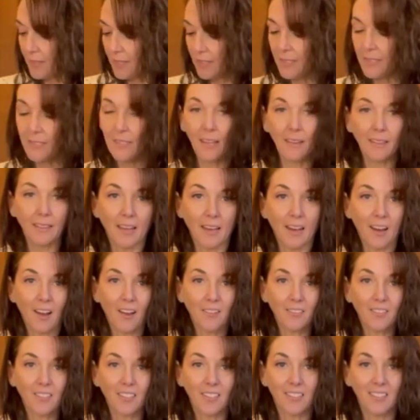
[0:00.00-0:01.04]
set that
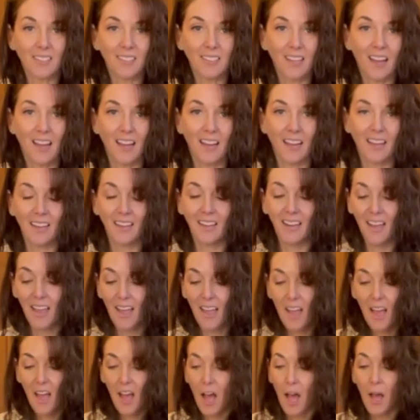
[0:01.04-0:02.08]
off to the side.
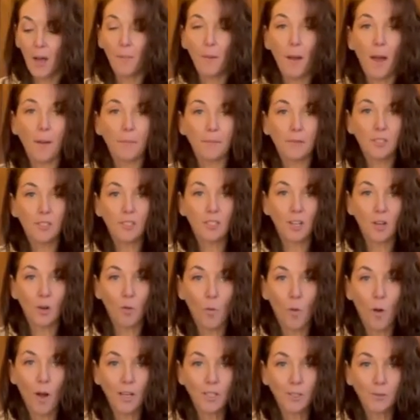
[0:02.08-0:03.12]
Um, I'm just gonna
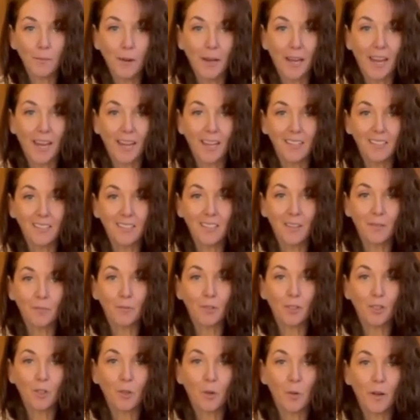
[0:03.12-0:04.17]
wash my hands up
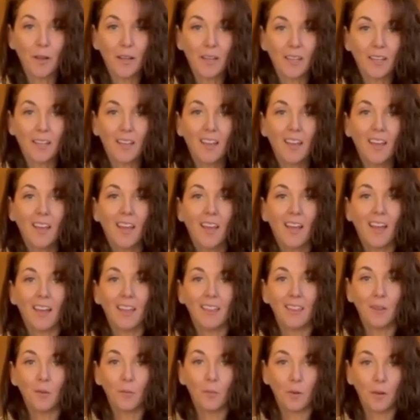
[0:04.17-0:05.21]
real quick
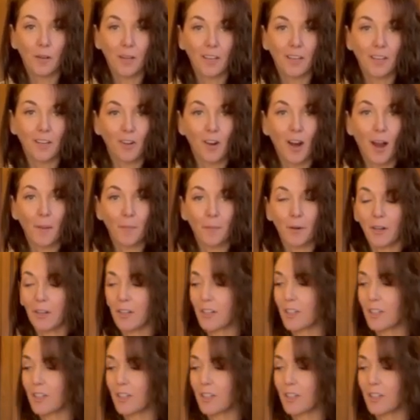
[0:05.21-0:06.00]
and then we're gonna grab our